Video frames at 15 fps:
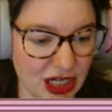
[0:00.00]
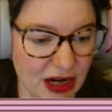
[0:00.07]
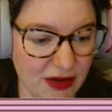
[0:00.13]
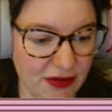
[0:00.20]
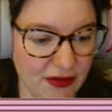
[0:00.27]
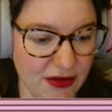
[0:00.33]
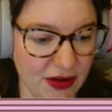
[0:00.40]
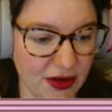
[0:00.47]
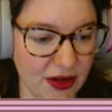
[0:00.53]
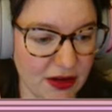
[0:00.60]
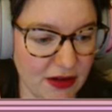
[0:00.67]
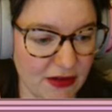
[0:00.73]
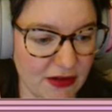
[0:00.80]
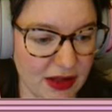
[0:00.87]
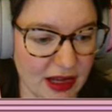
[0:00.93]
on phone.
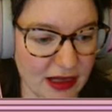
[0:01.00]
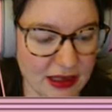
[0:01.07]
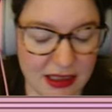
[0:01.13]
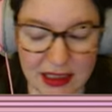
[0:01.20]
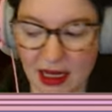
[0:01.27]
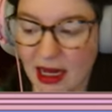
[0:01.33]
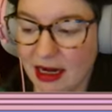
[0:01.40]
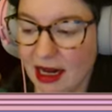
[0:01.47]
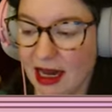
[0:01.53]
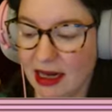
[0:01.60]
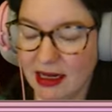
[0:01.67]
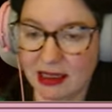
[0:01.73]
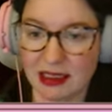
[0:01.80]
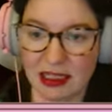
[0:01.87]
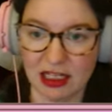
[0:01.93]
Thanks, Dan. I can
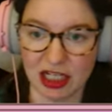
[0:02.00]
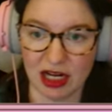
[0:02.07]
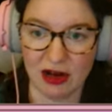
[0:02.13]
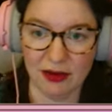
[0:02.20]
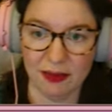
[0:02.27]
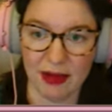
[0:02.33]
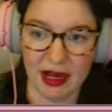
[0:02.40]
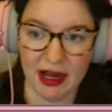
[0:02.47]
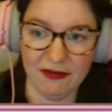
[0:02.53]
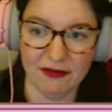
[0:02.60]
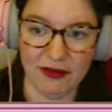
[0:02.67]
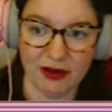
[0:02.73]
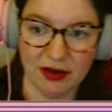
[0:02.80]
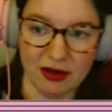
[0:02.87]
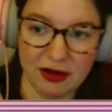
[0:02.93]
see chat on my
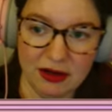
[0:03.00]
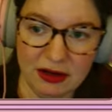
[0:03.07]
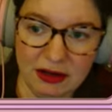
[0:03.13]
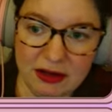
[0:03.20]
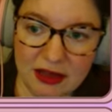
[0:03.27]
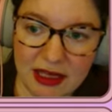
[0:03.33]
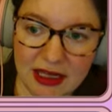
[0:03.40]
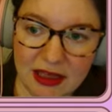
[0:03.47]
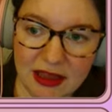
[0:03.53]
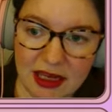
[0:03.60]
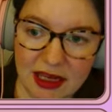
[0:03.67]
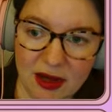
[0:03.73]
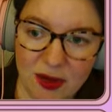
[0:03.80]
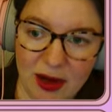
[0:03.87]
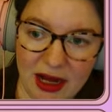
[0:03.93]
phone. There
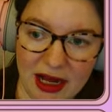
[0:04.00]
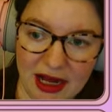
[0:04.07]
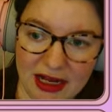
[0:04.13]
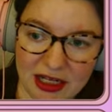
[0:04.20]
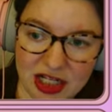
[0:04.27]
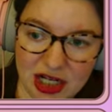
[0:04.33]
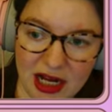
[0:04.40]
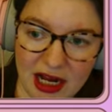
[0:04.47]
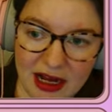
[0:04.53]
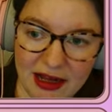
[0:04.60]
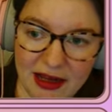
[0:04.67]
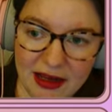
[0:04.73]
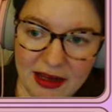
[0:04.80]
you are, chat.